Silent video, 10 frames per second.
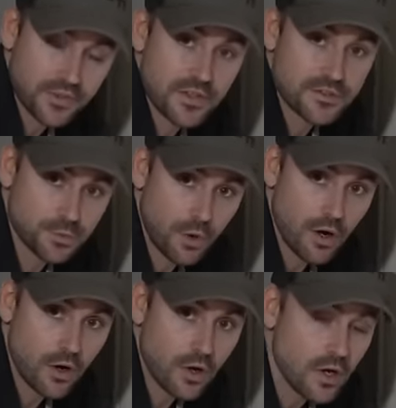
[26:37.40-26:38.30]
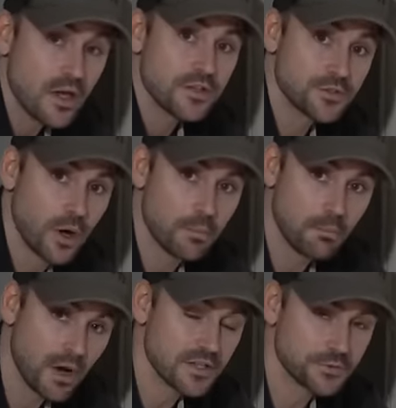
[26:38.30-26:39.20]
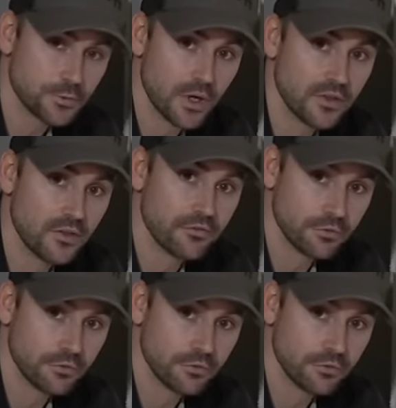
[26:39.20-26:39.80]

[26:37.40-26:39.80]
with this wall. So I must run the